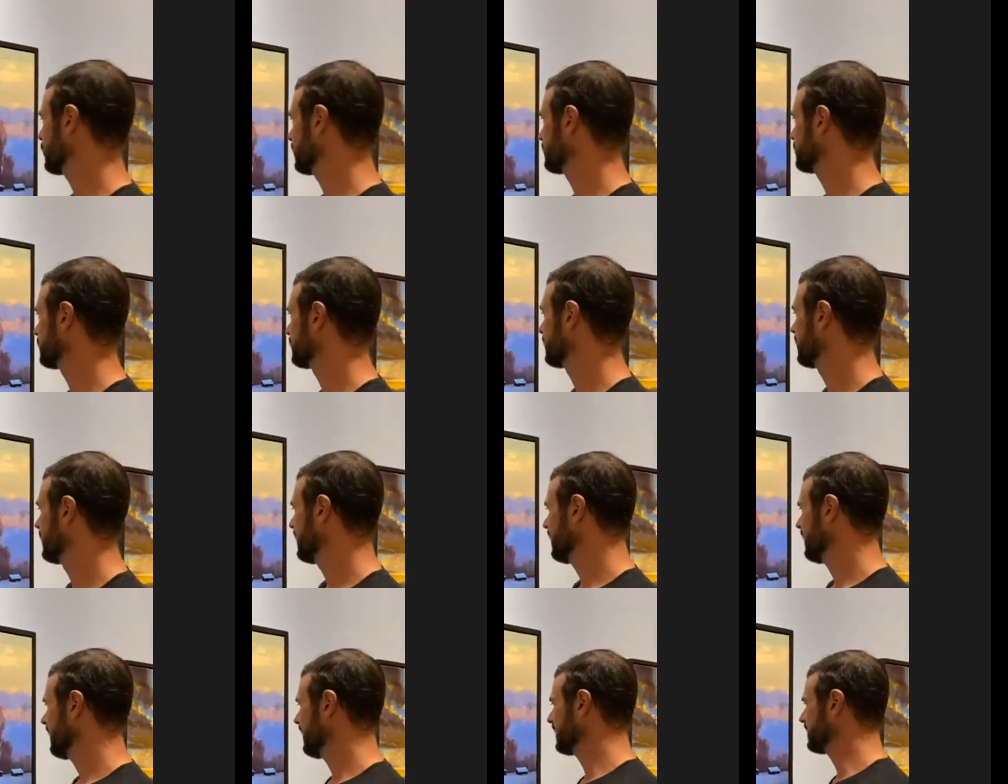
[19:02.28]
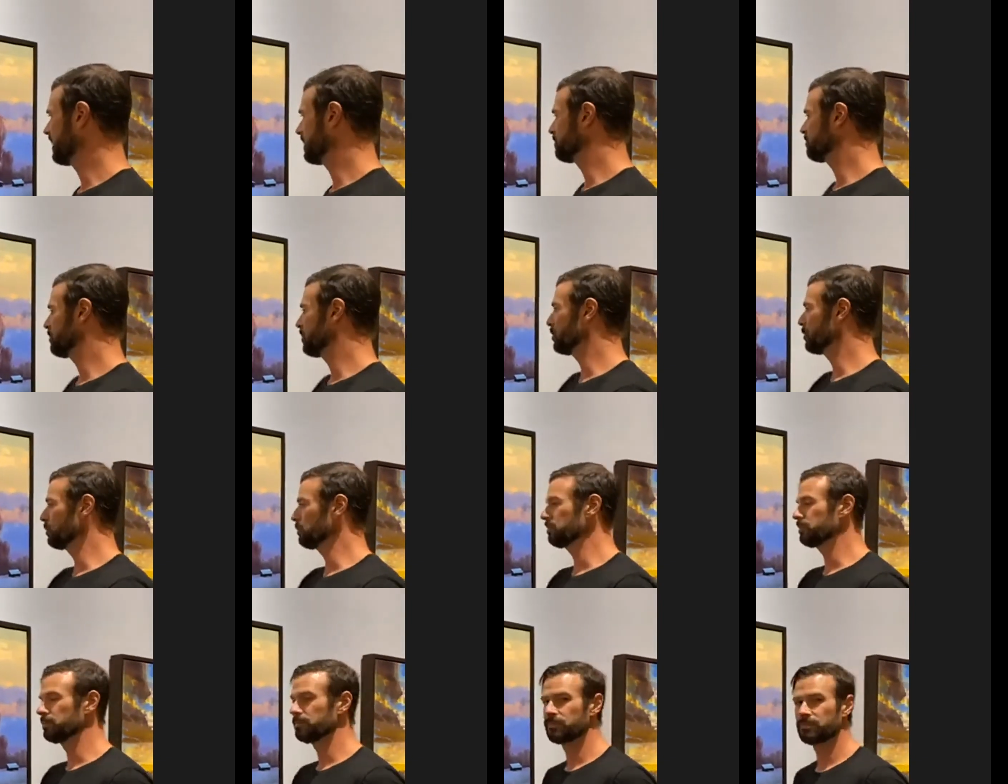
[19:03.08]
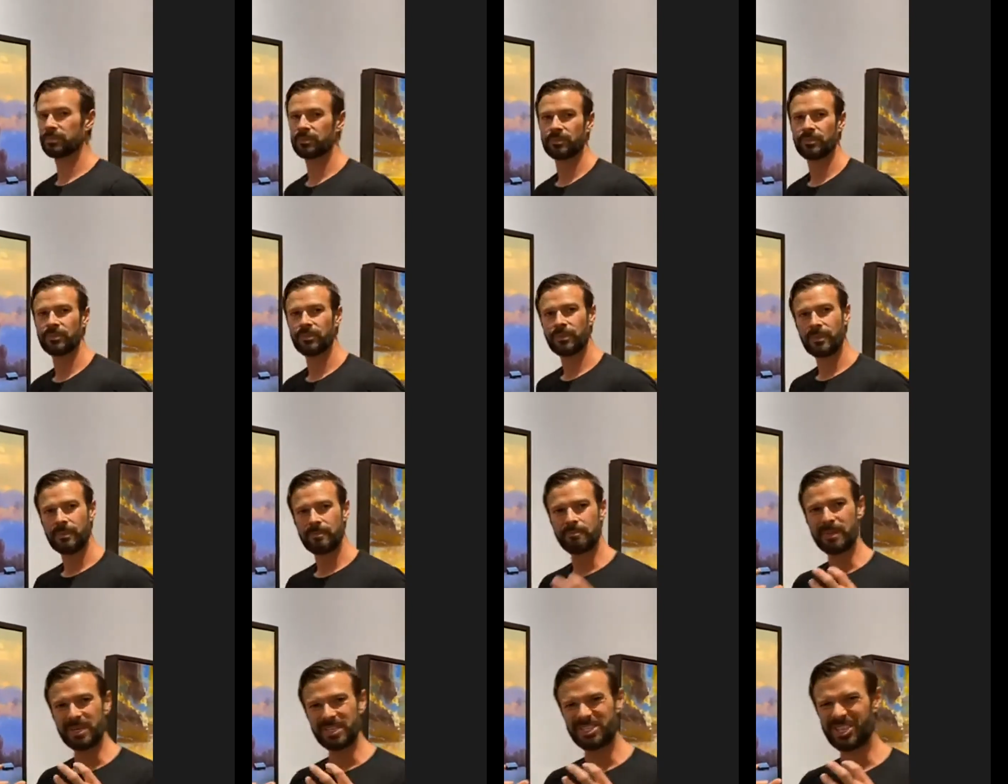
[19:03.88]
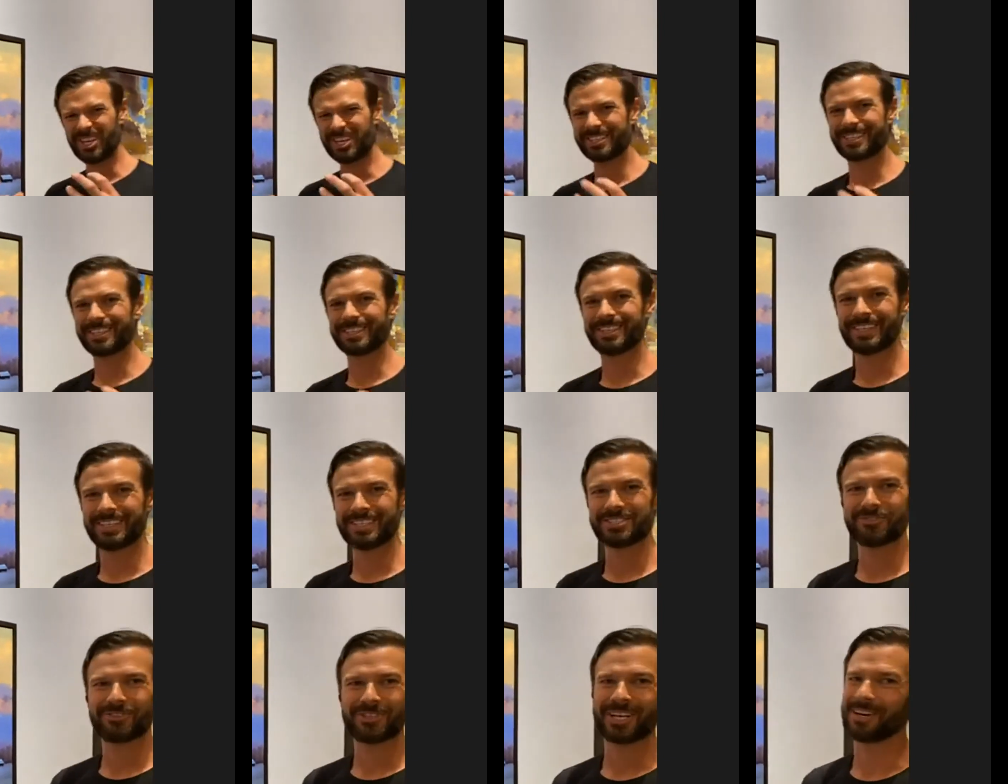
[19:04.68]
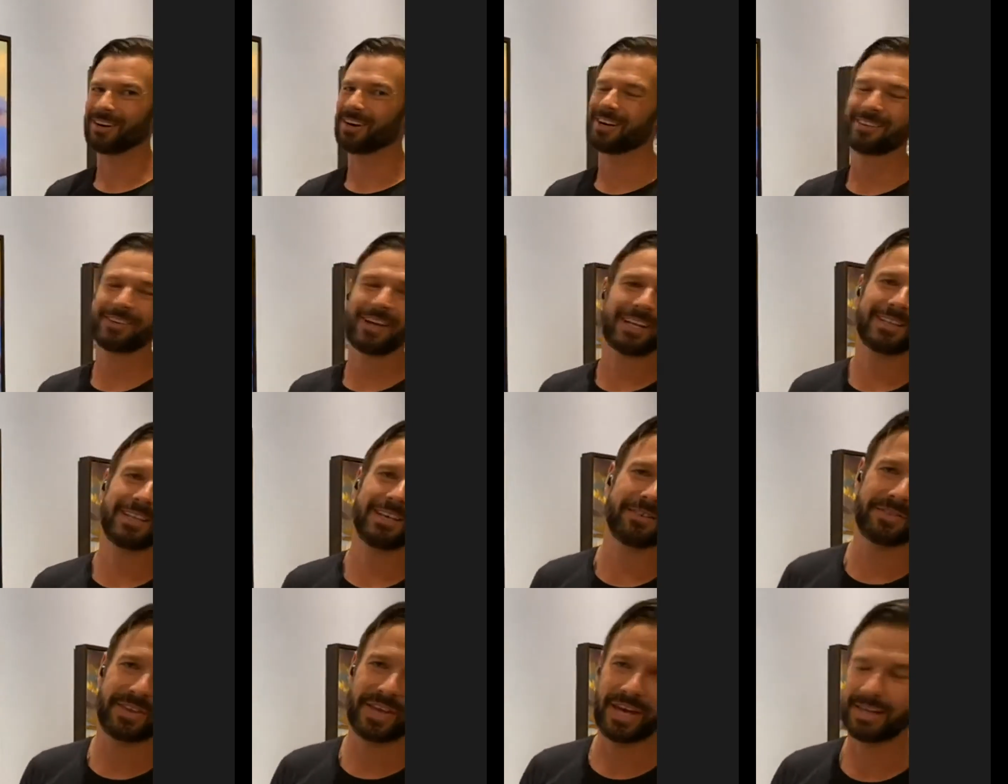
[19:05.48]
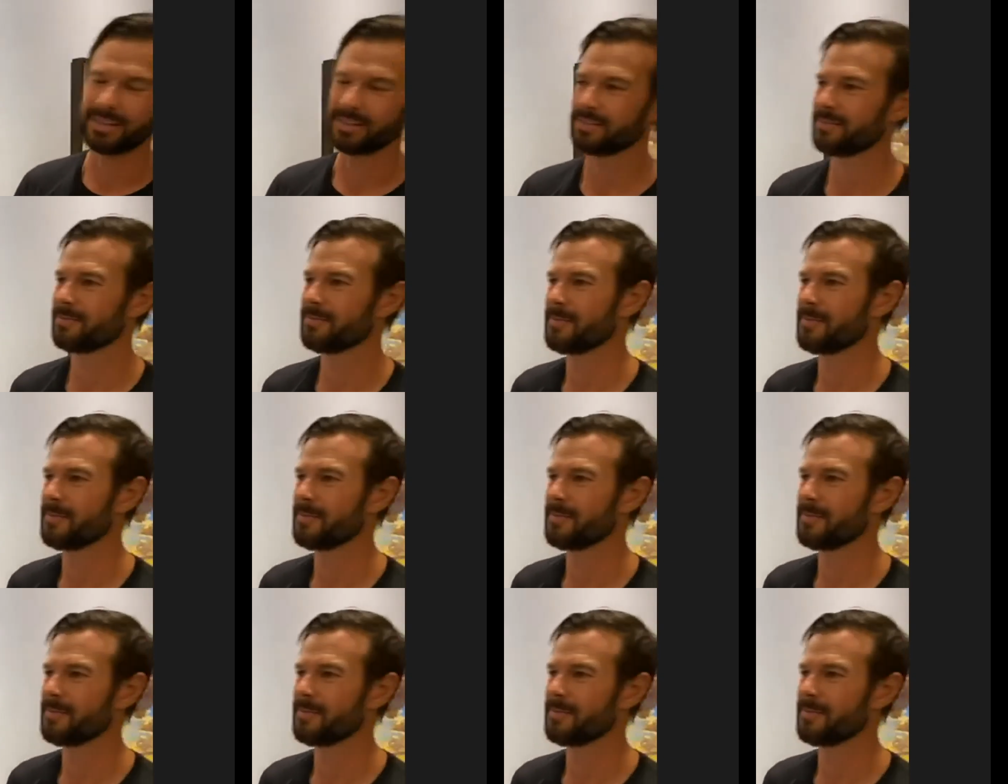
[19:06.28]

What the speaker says: source, and then boom, magenta lens flare. I love that.